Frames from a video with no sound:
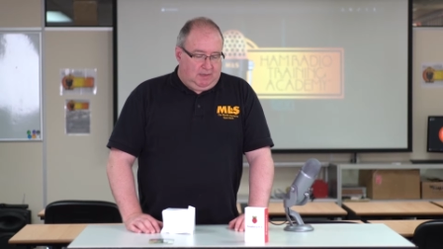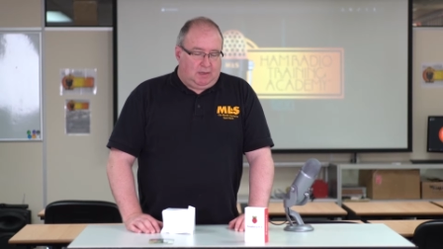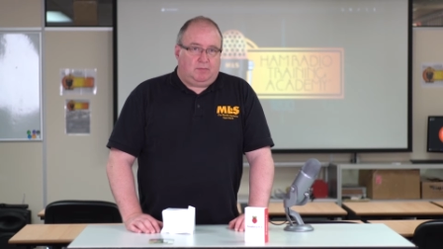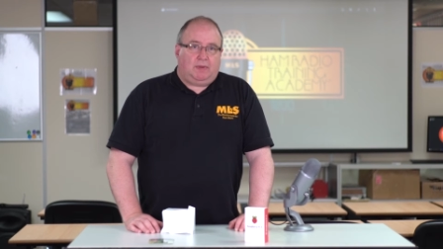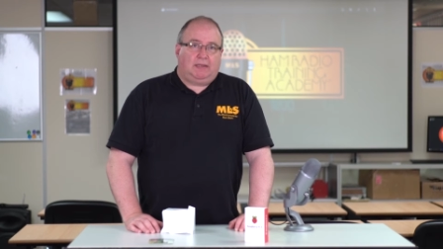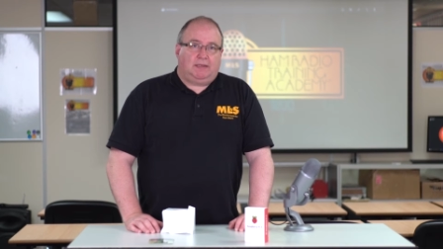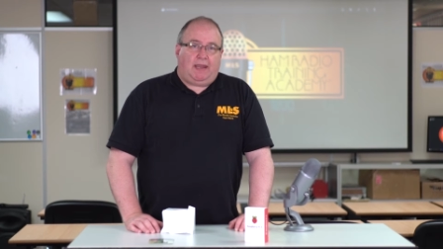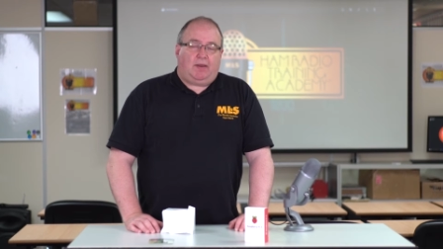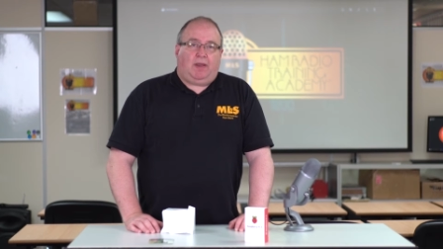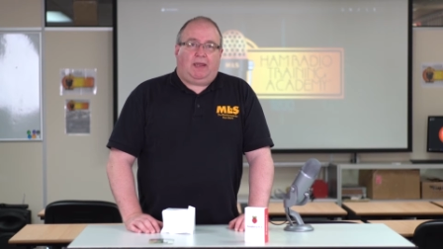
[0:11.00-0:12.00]
um, and
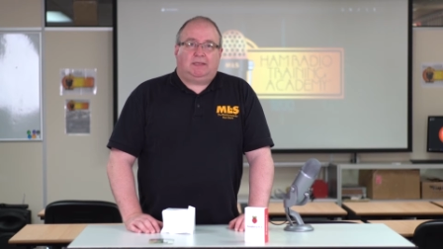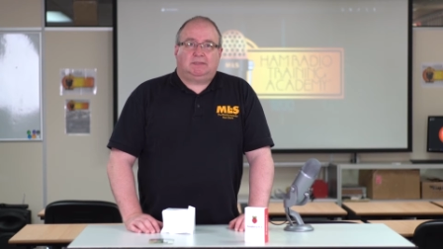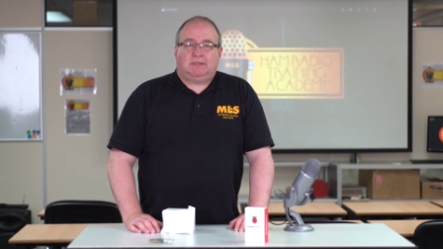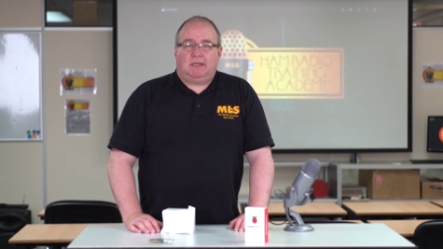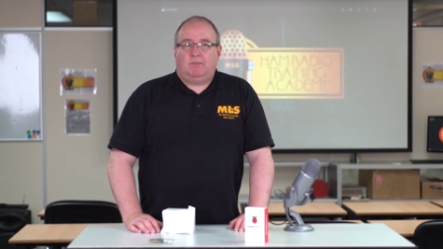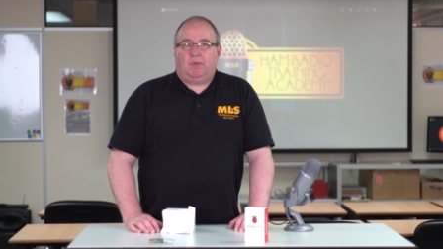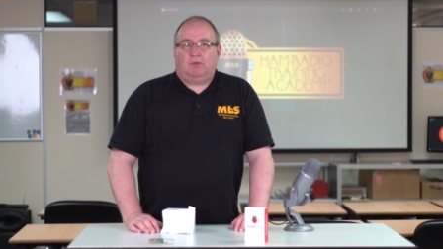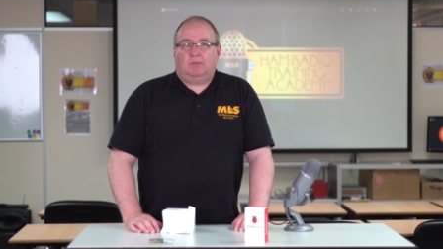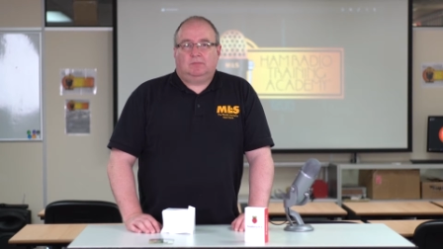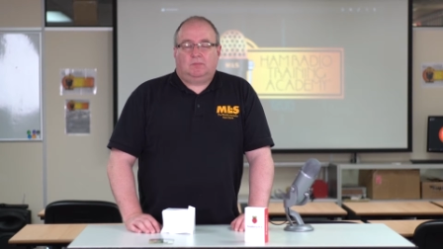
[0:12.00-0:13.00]
now has
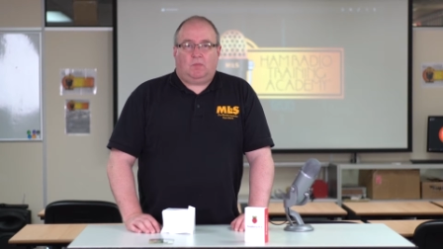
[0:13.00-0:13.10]
inbuilt